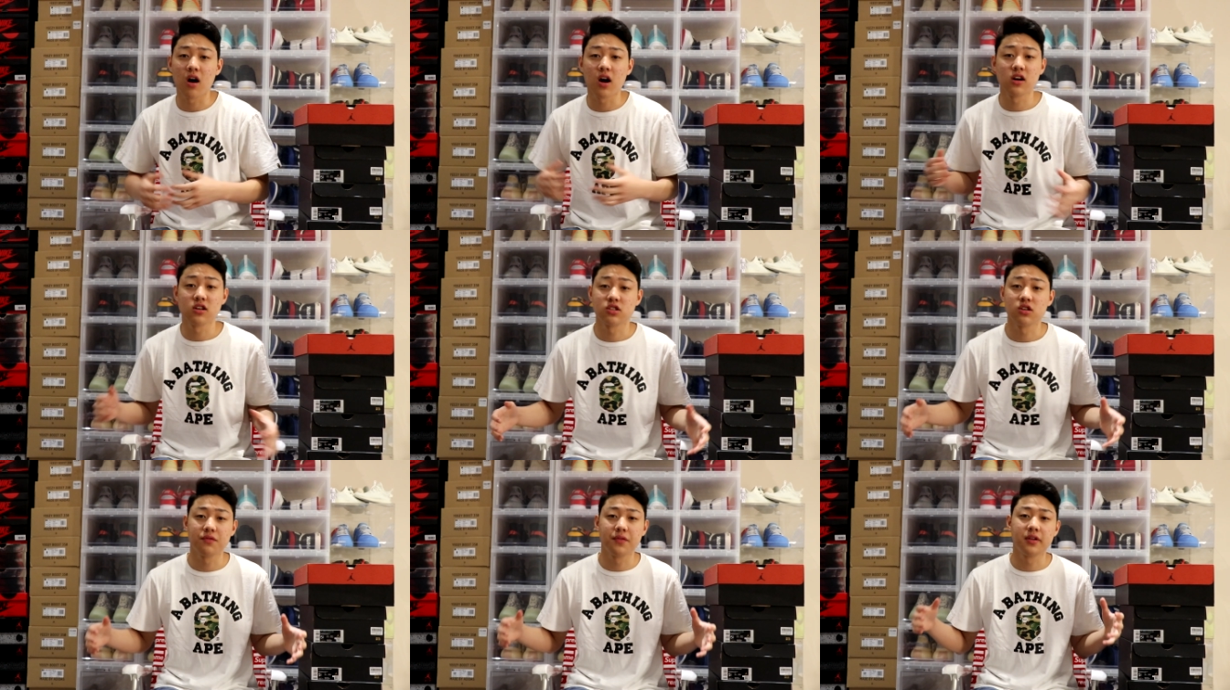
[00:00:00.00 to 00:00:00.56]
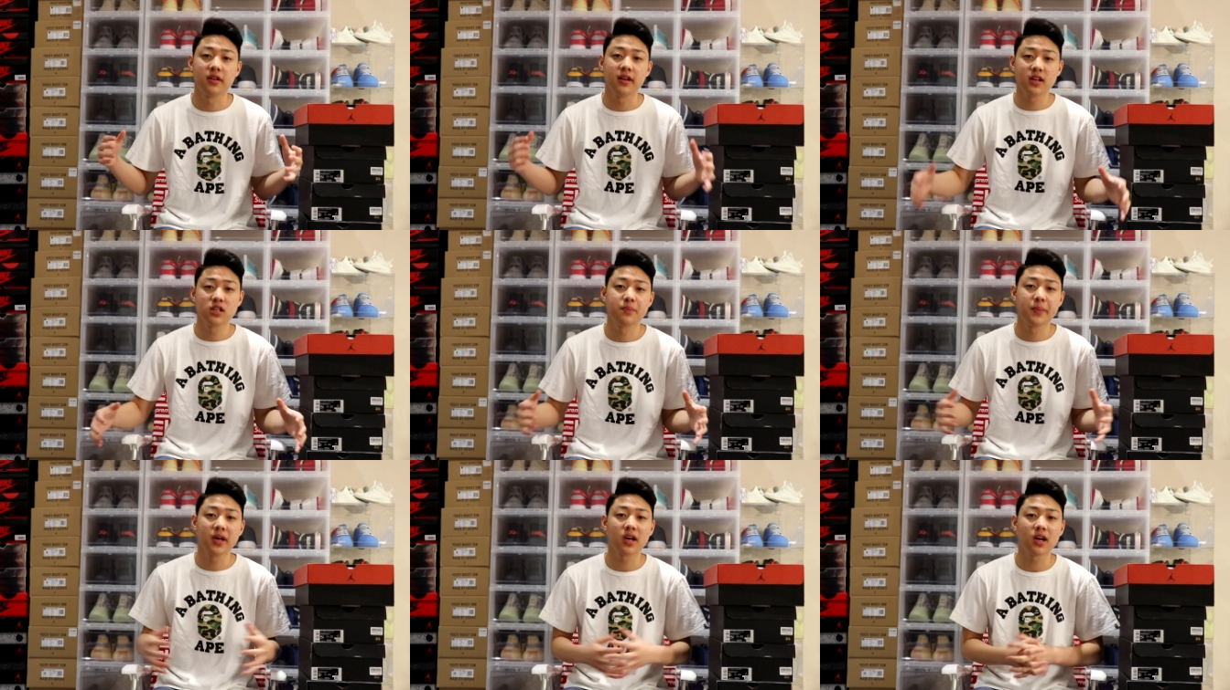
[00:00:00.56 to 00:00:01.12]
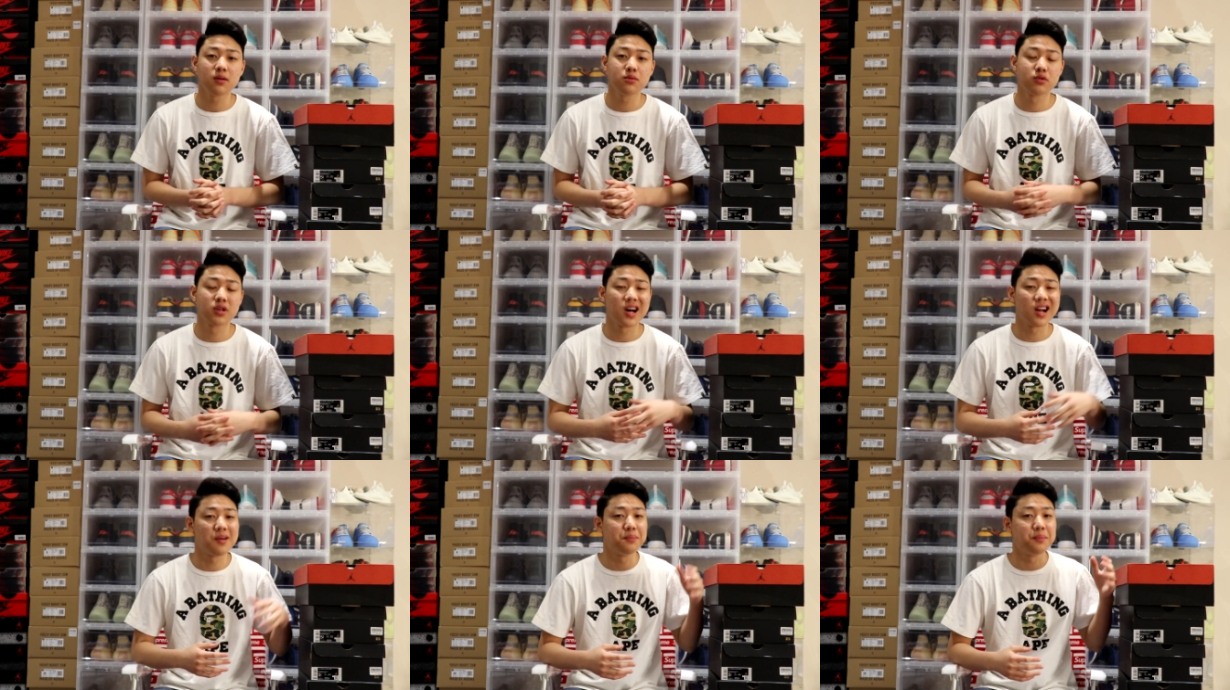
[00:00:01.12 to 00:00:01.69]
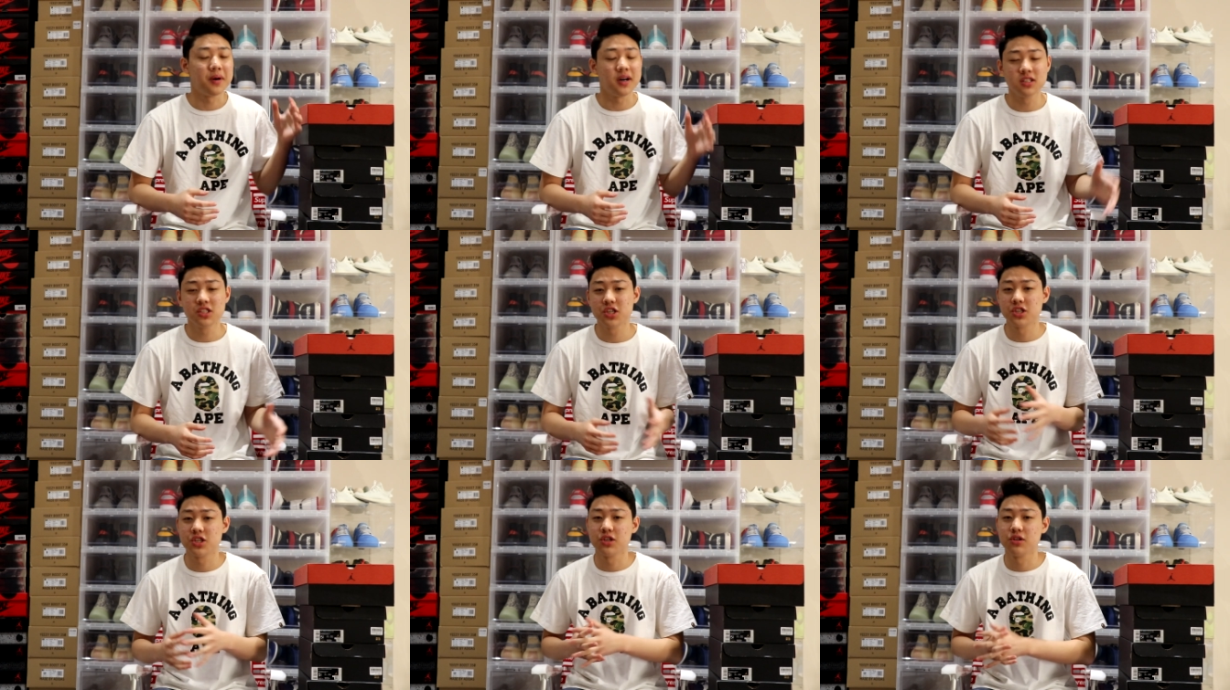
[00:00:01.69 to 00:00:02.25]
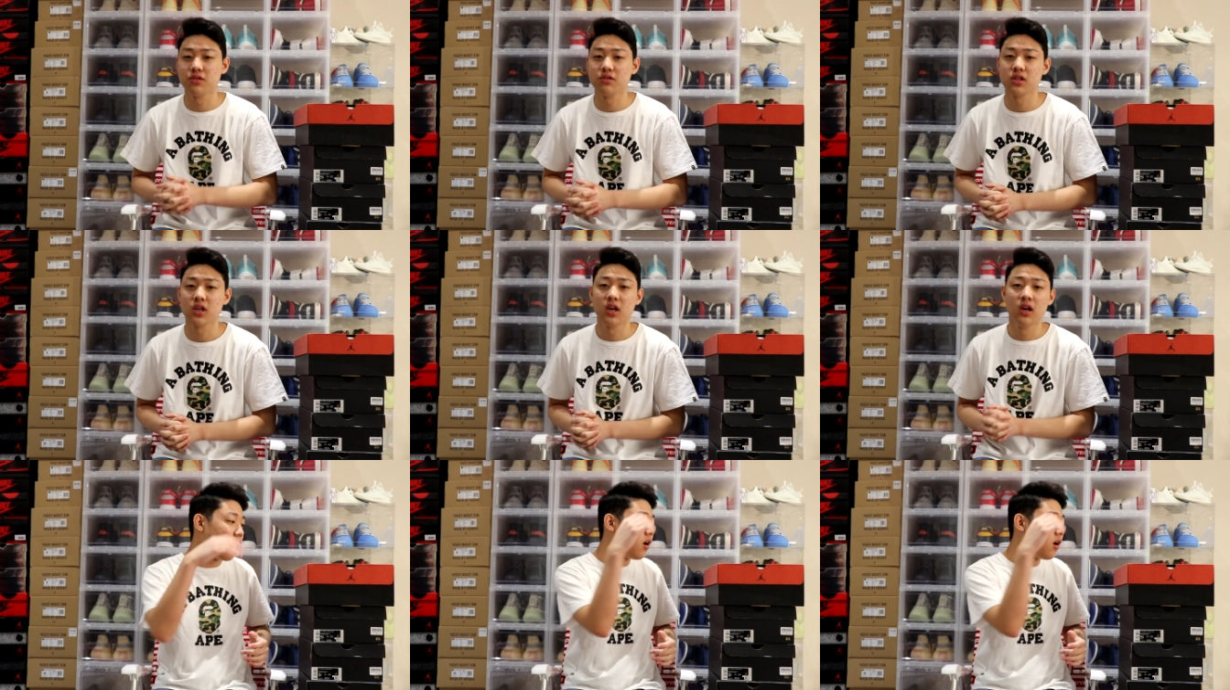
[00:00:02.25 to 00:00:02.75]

All right, so for today's pickups, we got a bunch of shoes.